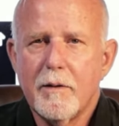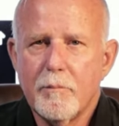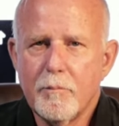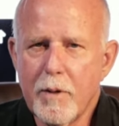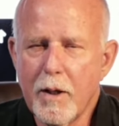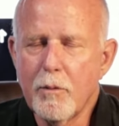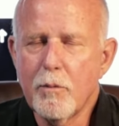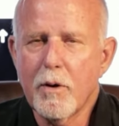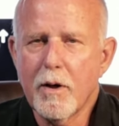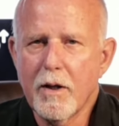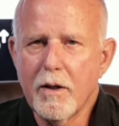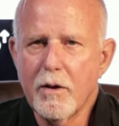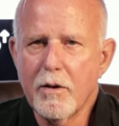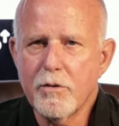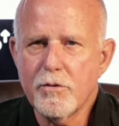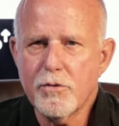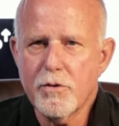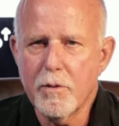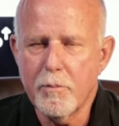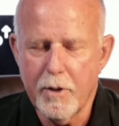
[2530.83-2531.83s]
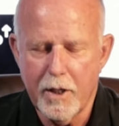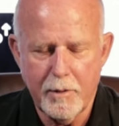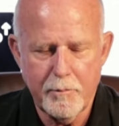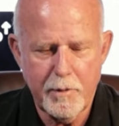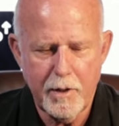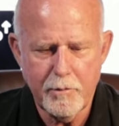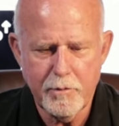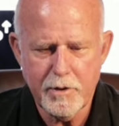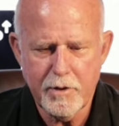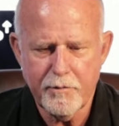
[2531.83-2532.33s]
be what it used to
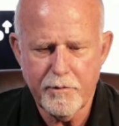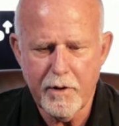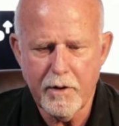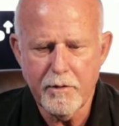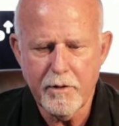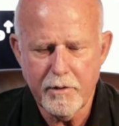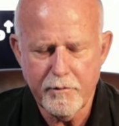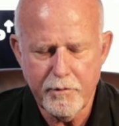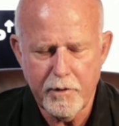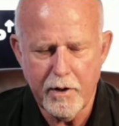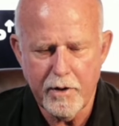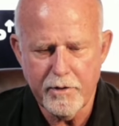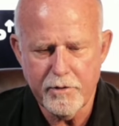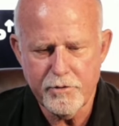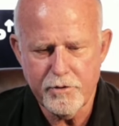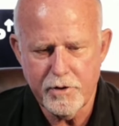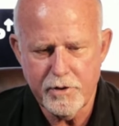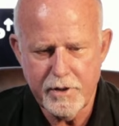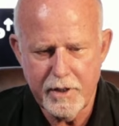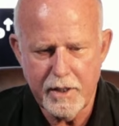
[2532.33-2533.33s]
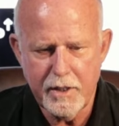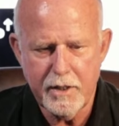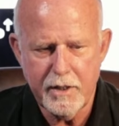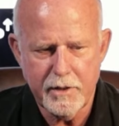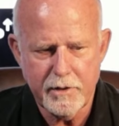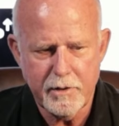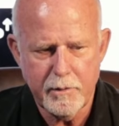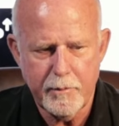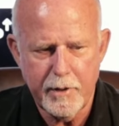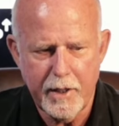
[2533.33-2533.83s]
be what the founding fathers intended
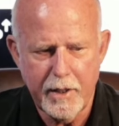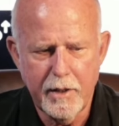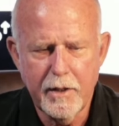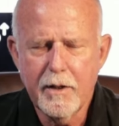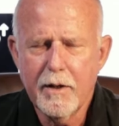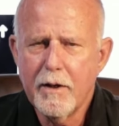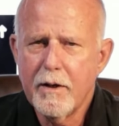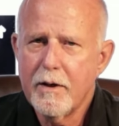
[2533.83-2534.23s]
it to be.